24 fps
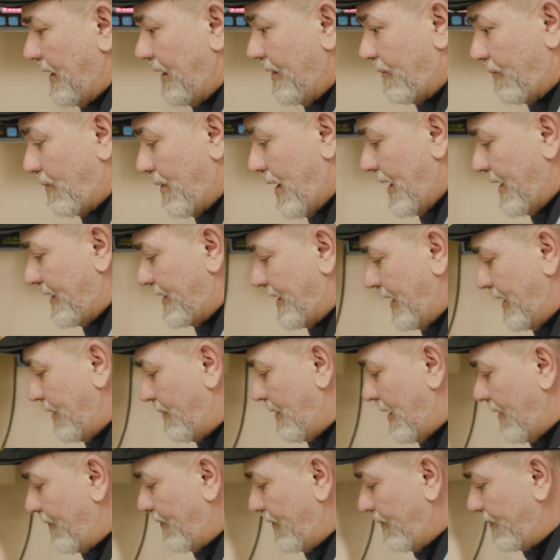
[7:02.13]
It runs
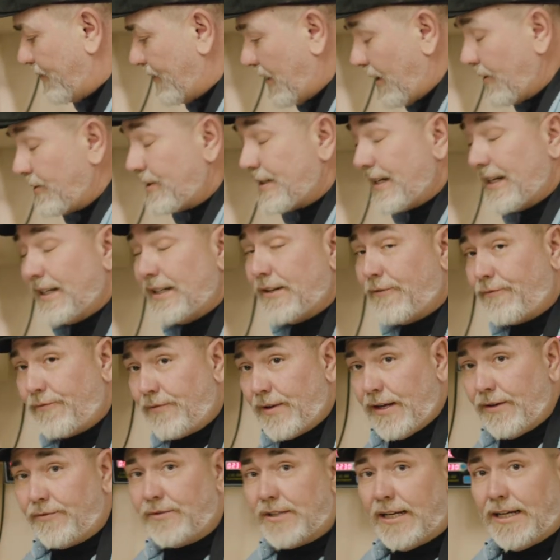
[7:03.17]
anywhere from 13 to
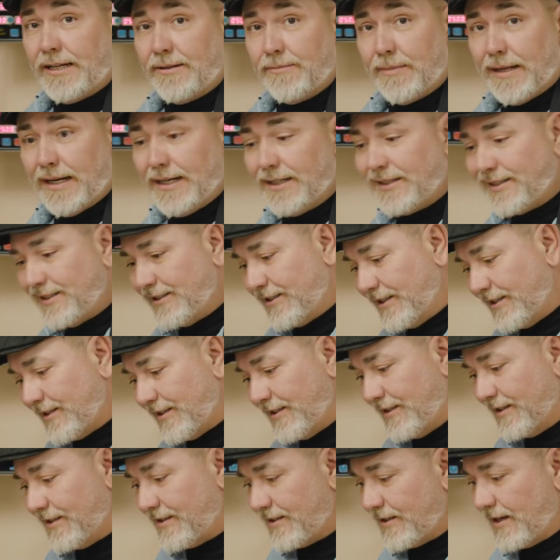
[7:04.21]
15 minutes, just
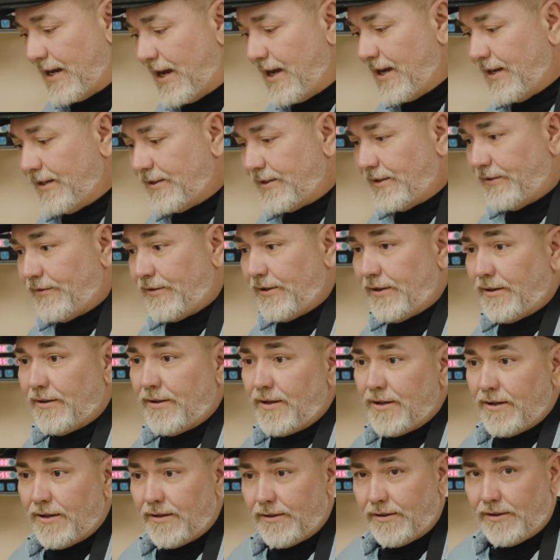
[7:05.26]
the size of the,
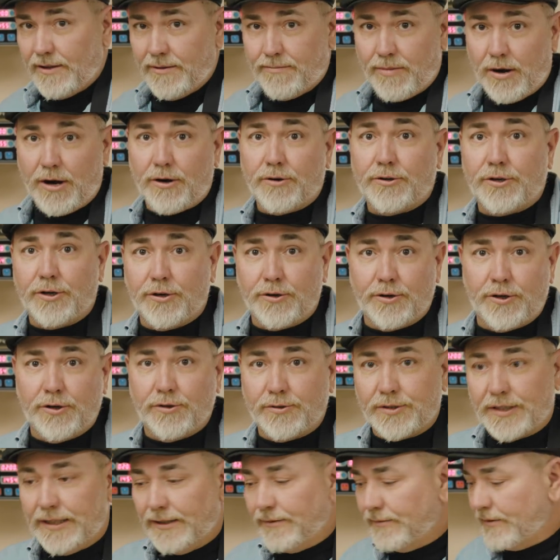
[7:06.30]
the bird you're
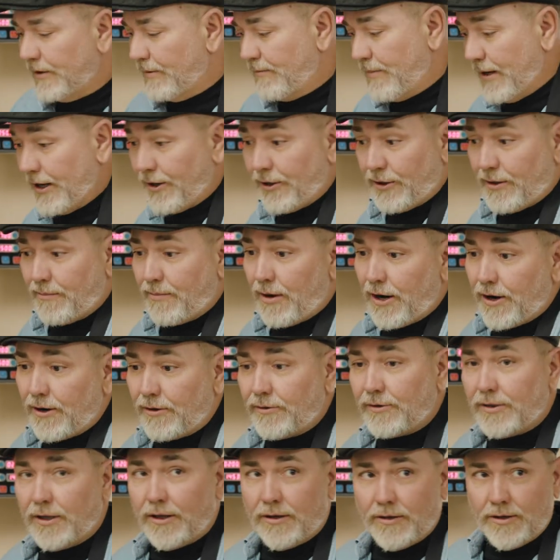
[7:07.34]
using. The bigger the
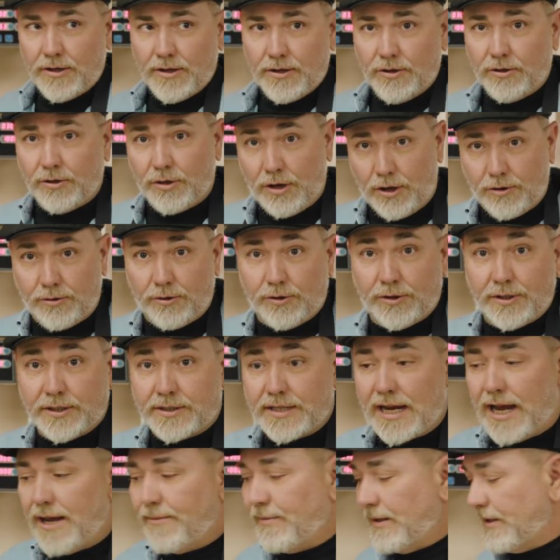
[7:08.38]
bird, the longer the
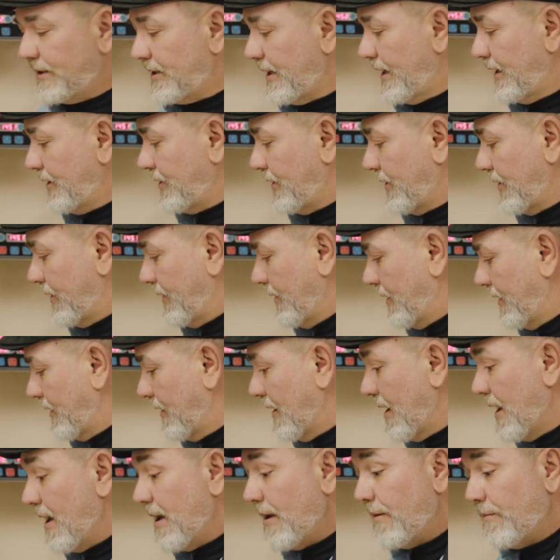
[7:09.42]
time it takes to cook.
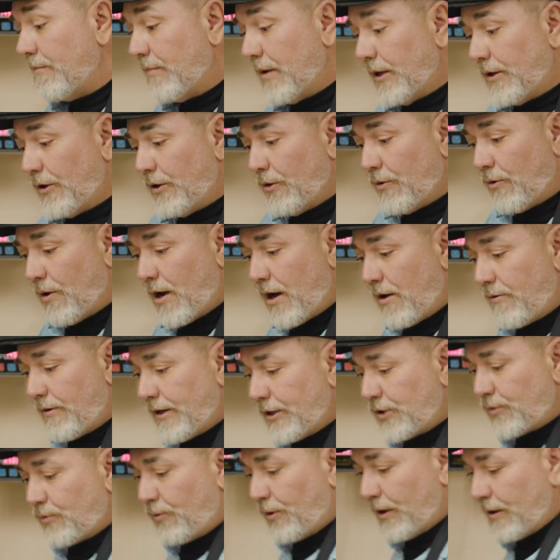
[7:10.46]
But you
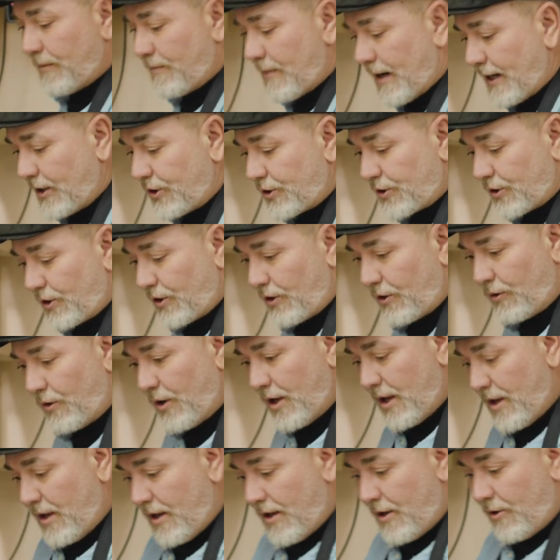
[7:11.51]
always want to make sure
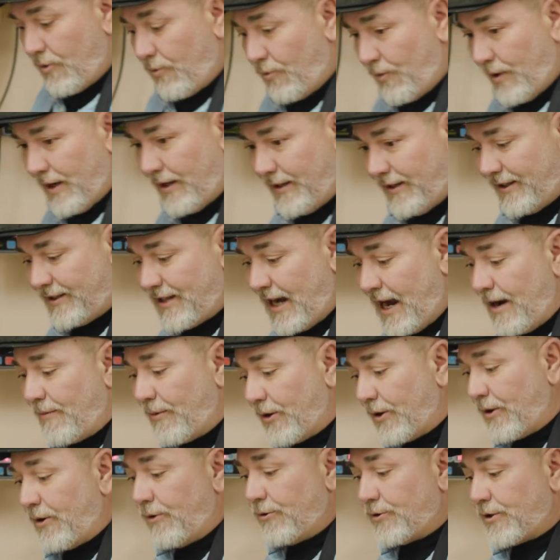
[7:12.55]
when the
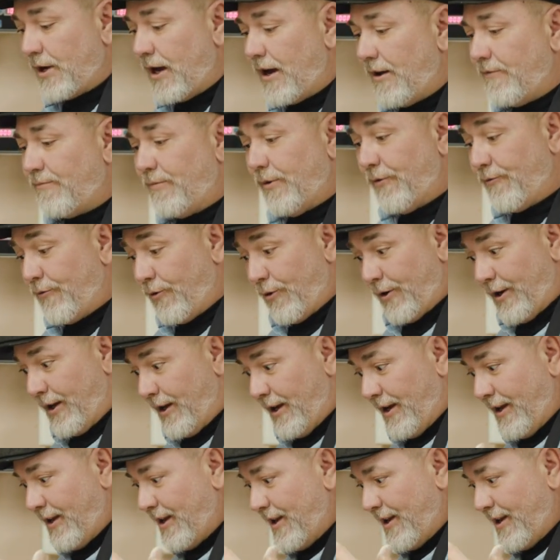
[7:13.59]
timer goes off before
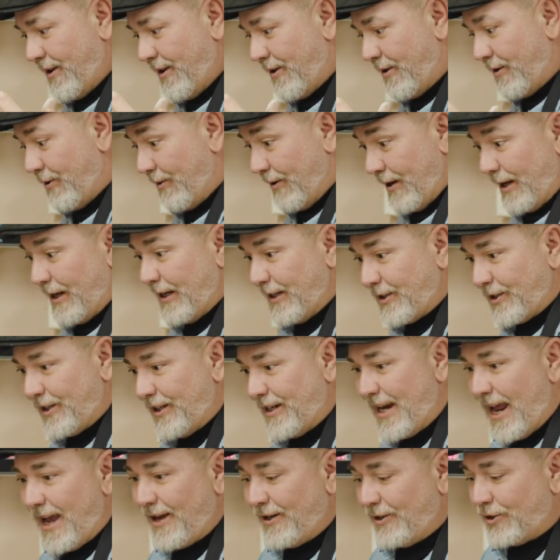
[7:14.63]
you really
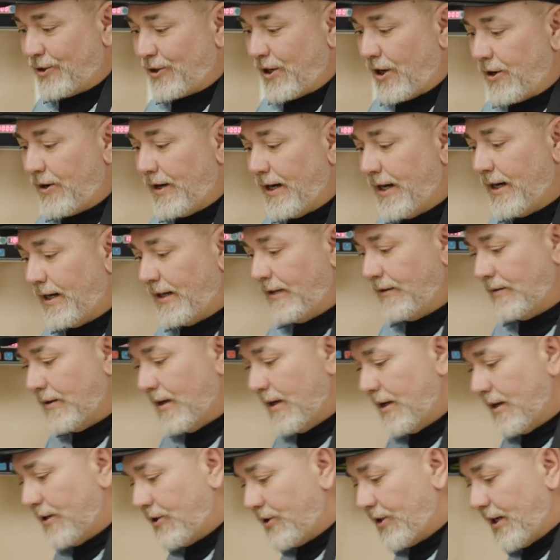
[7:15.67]
sit down and start eating,
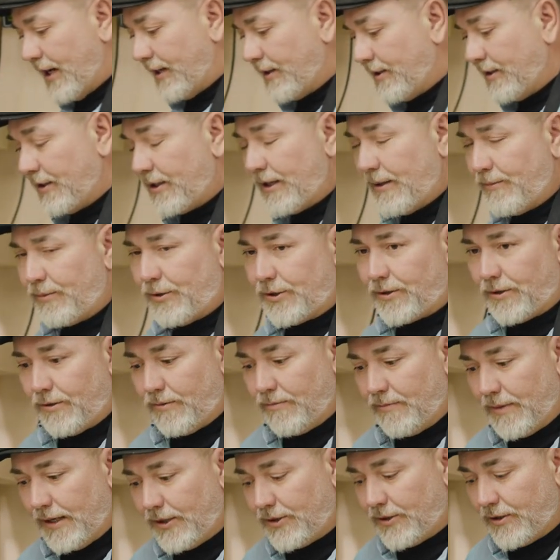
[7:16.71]
check the temperature.
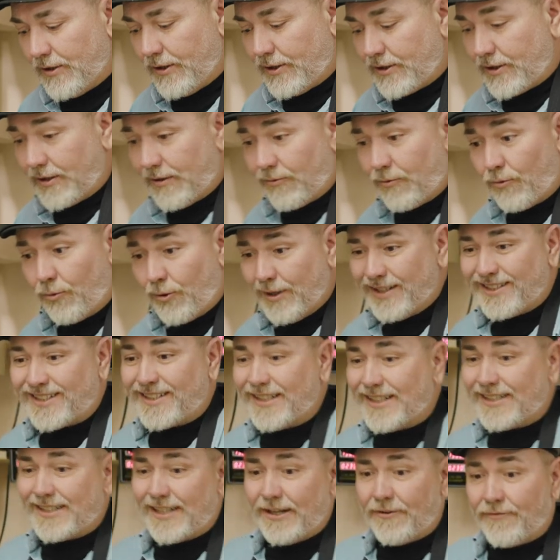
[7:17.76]
Make sure it's at
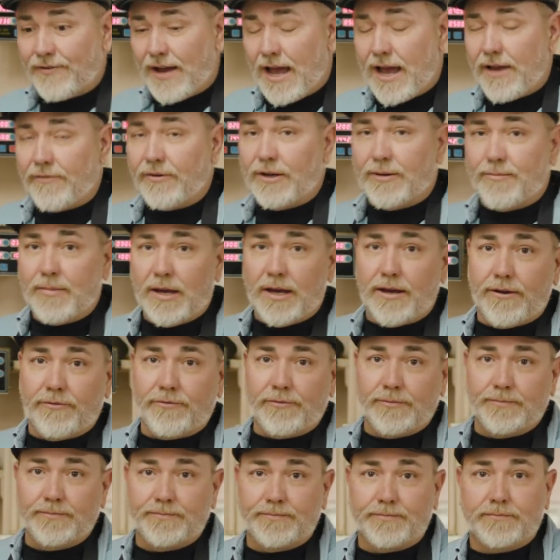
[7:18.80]
165 and above.
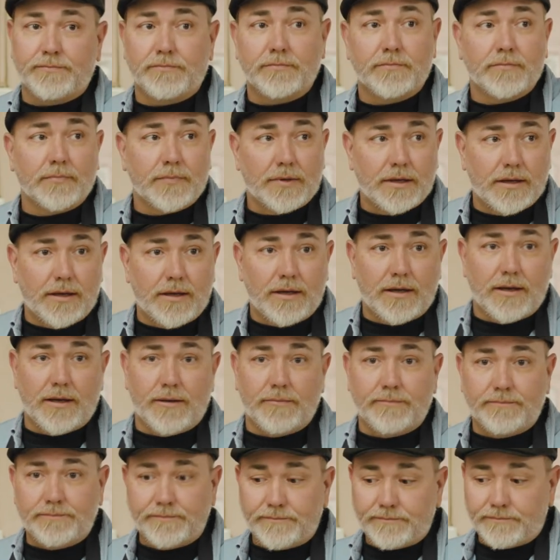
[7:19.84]

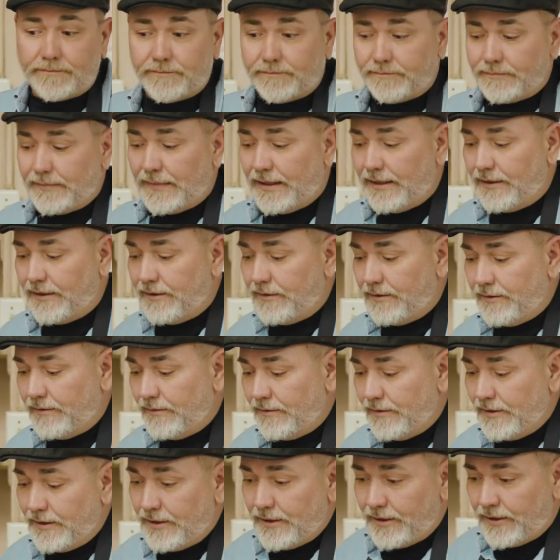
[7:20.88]
Um, the,
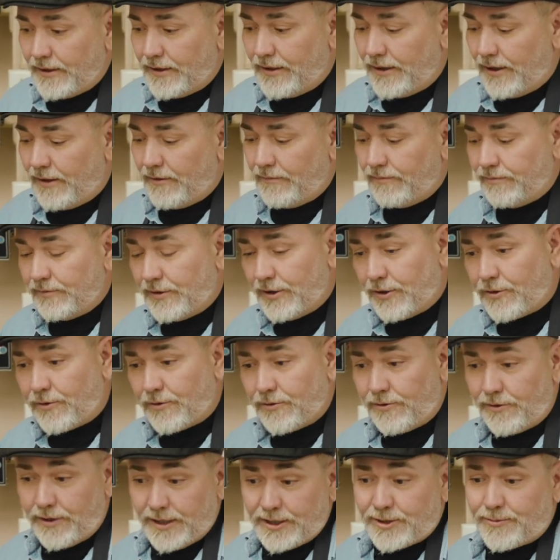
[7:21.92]
you know, the
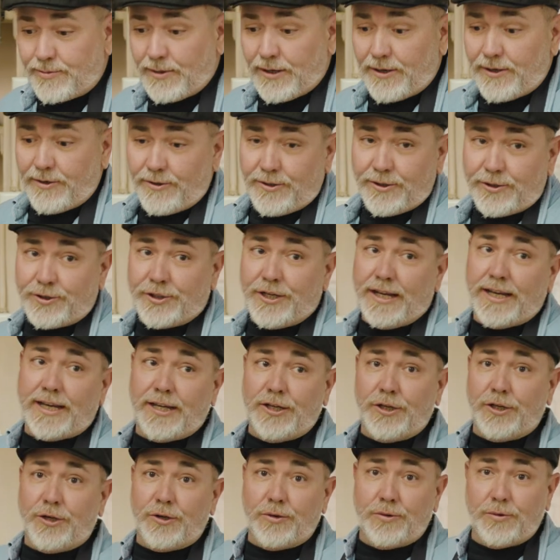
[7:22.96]
crispier the
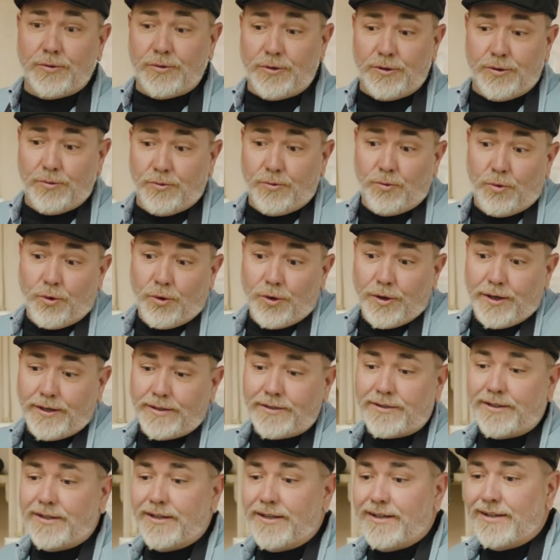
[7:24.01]
chicken you, you want,
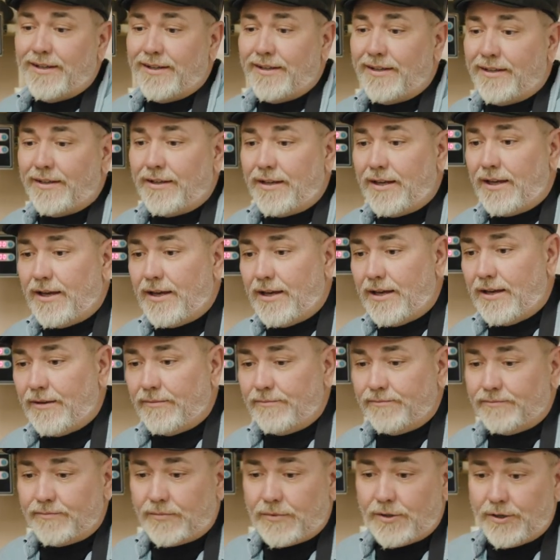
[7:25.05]

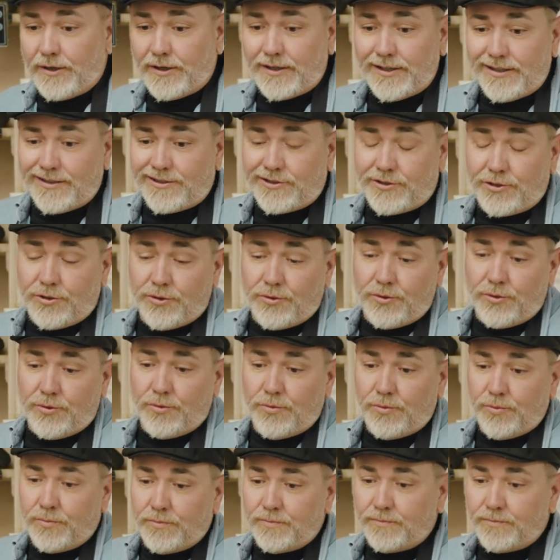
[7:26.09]
um, cook it to,